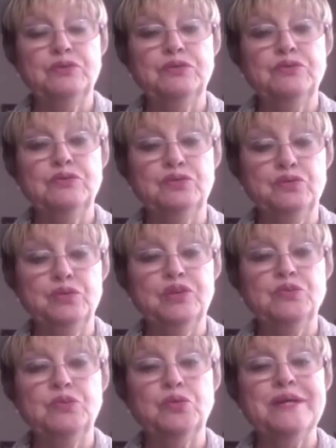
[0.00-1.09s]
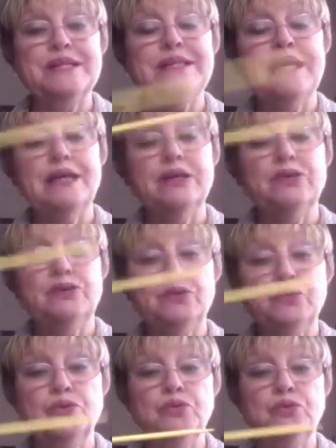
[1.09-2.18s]
you do the twist,
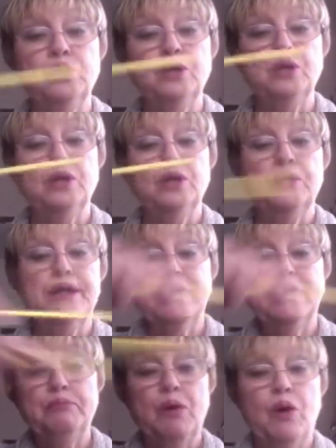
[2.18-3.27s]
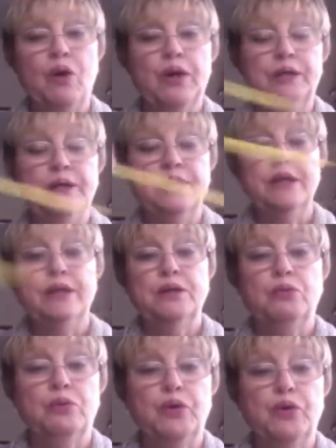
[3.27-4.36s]
you keep on
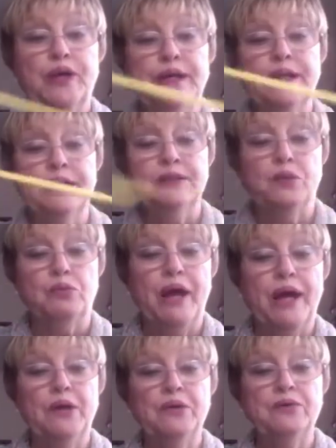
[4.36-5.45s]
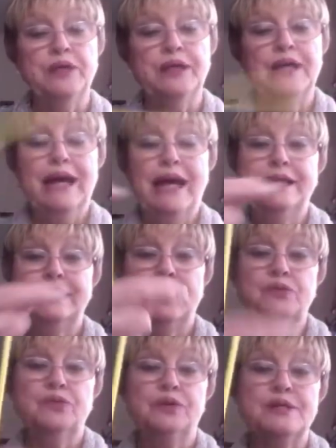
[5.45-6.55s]
working in the round, and
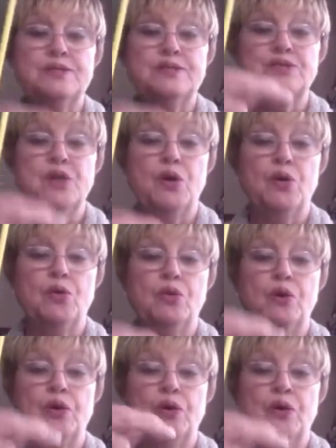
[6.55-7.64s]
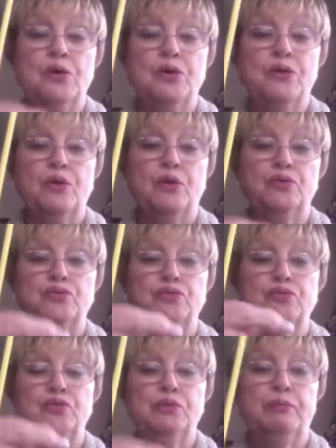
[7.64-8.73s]
then you can sew those
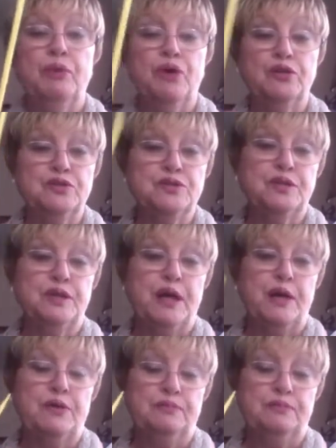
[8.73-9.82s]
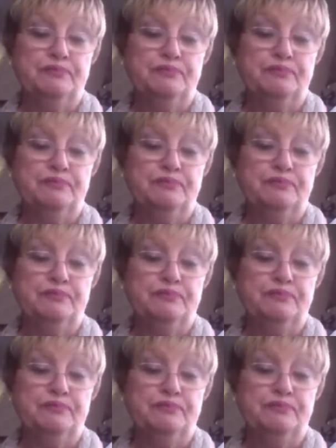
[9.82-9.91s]
two parts together.